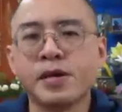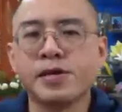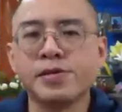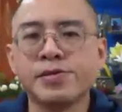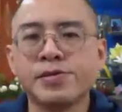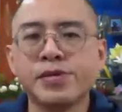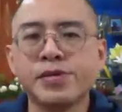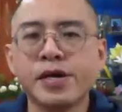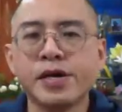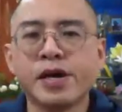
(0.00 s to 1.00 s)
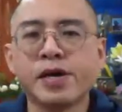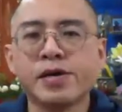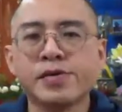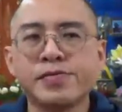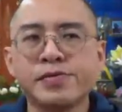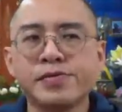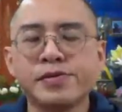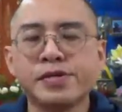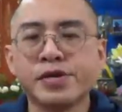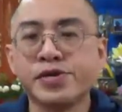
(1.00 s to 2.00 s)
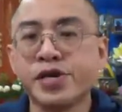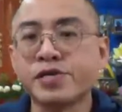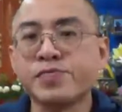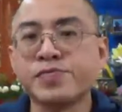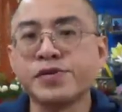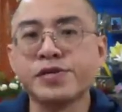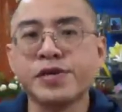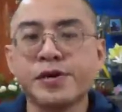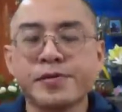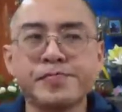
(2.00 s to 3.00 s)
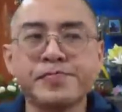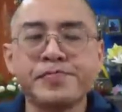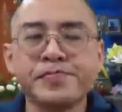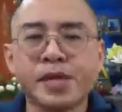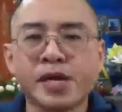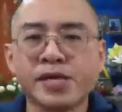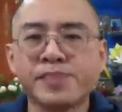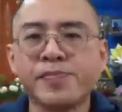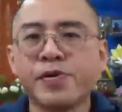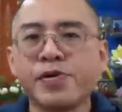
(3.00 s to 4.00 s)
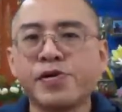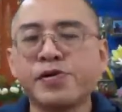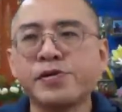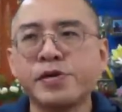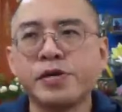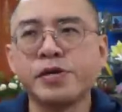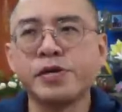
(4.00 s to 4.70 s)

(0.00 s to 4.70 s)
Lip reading: And today I would suggest we explore